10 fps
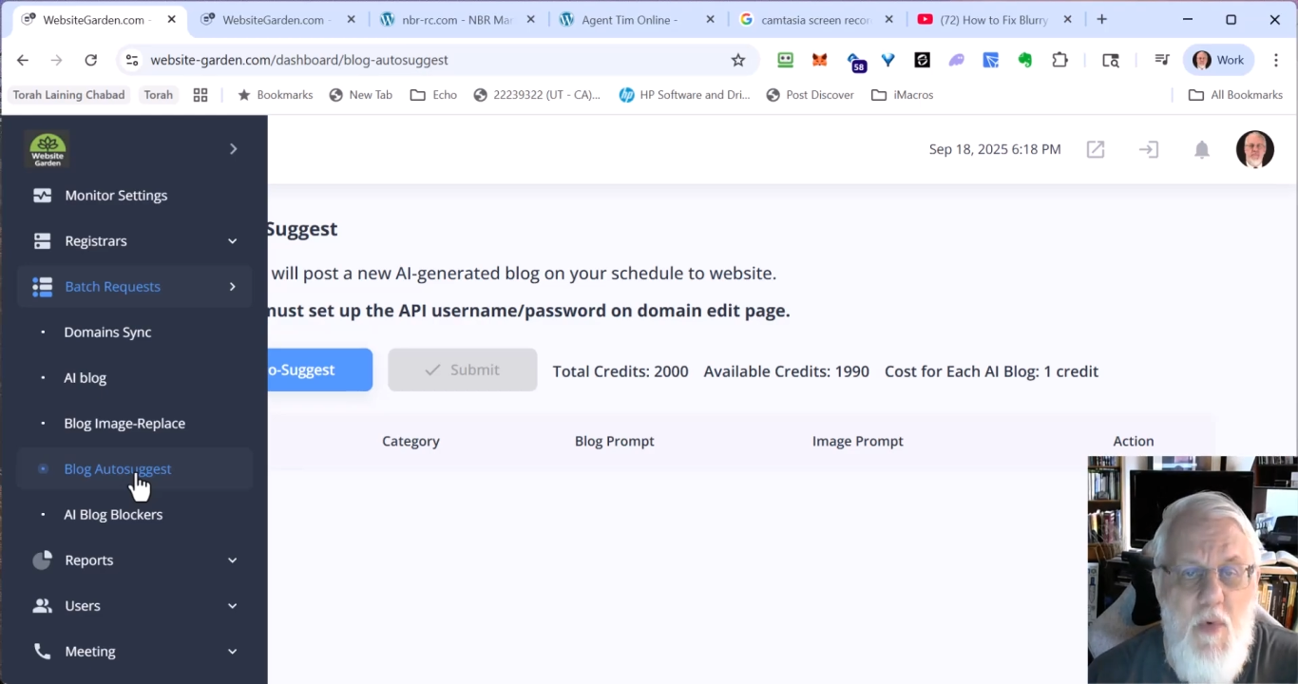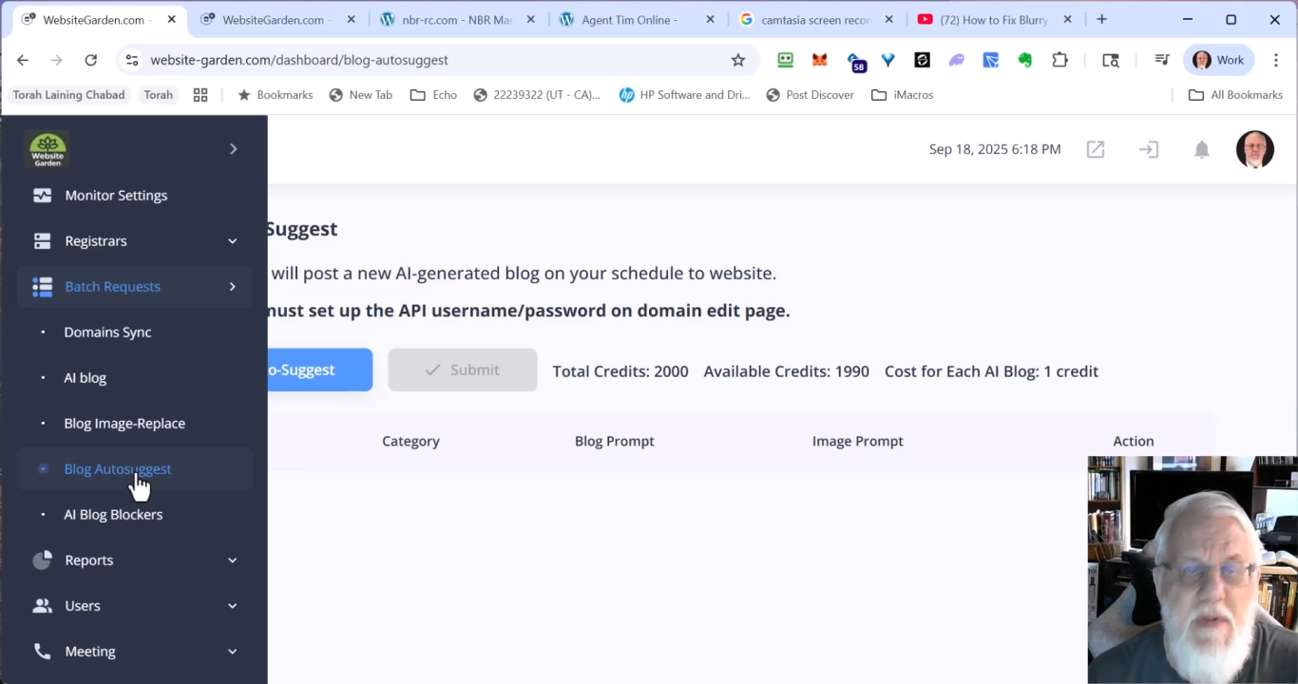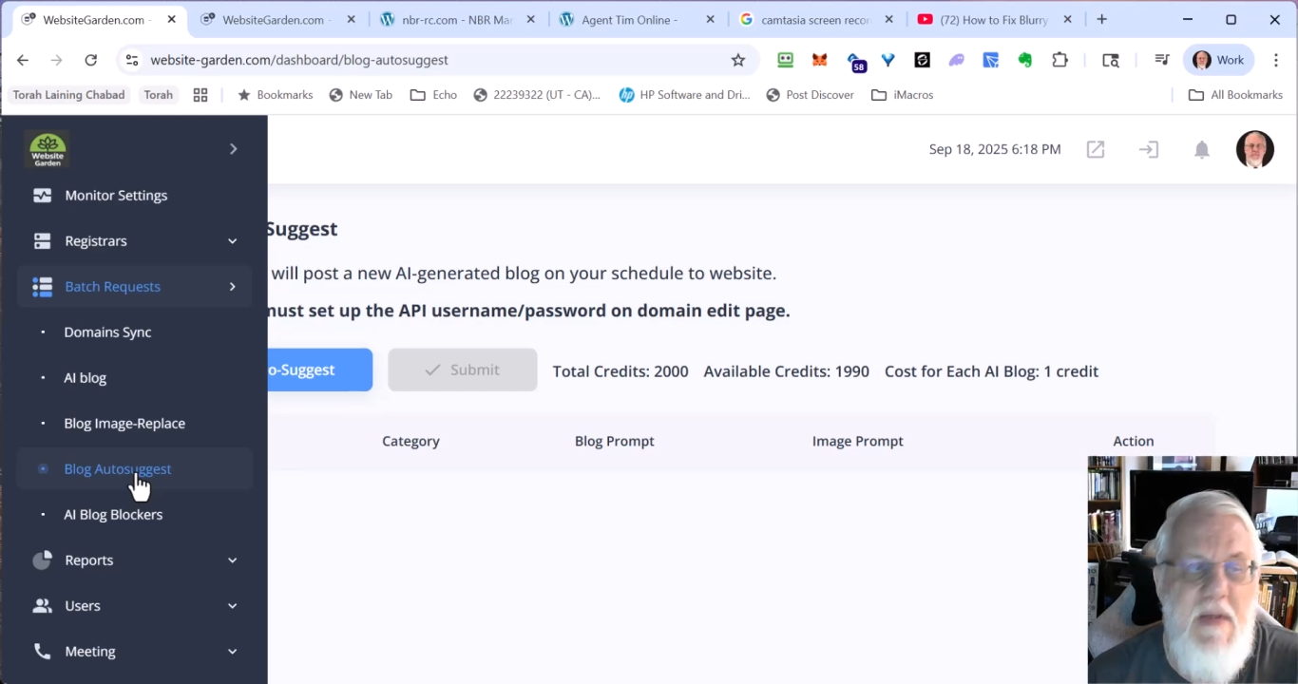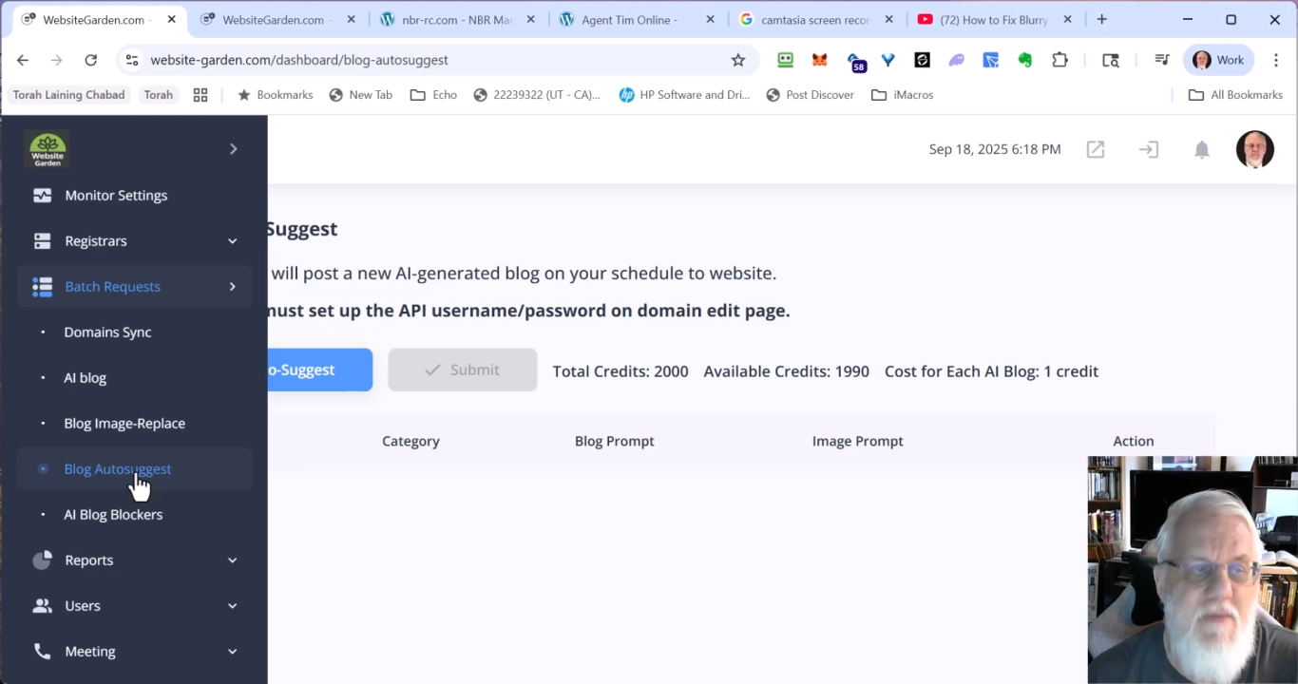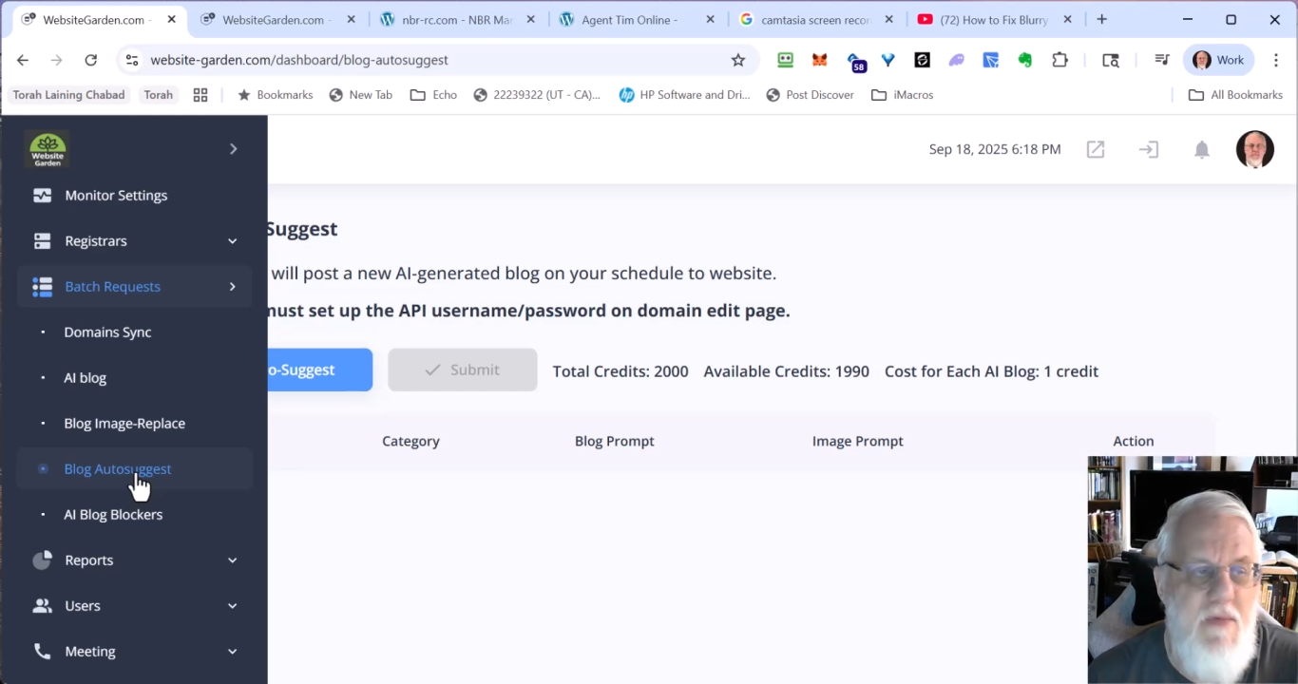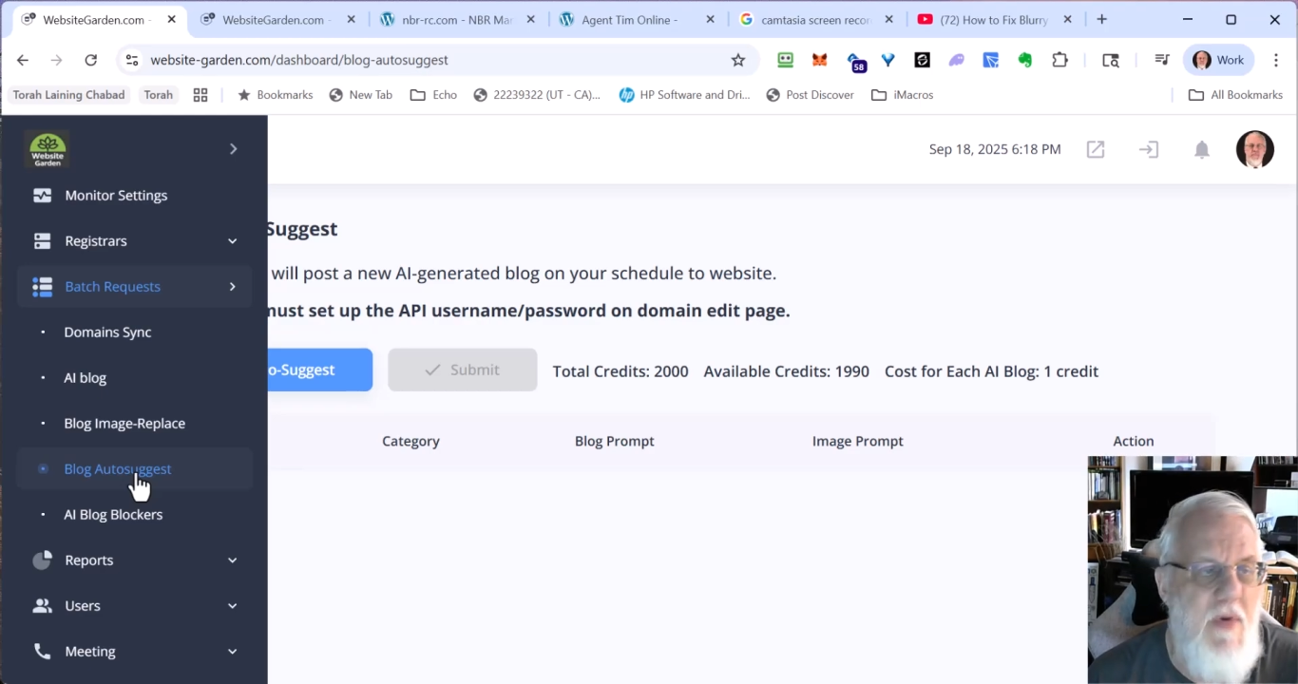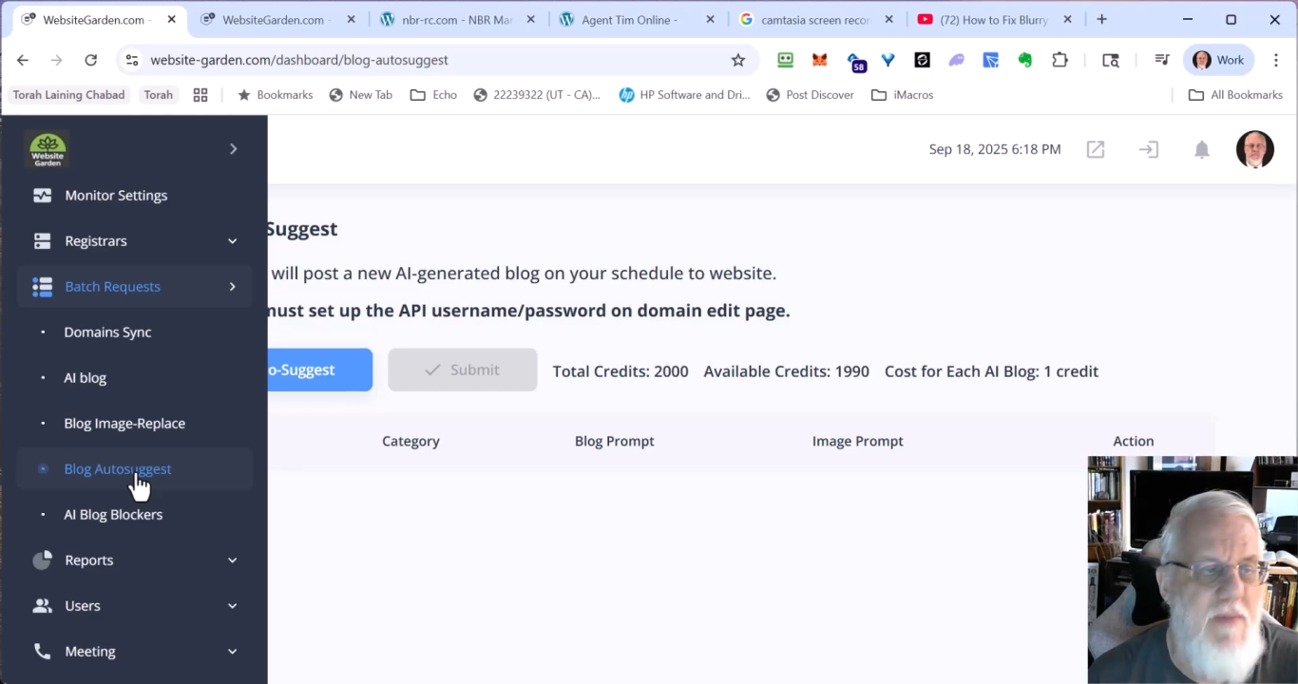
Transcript: one given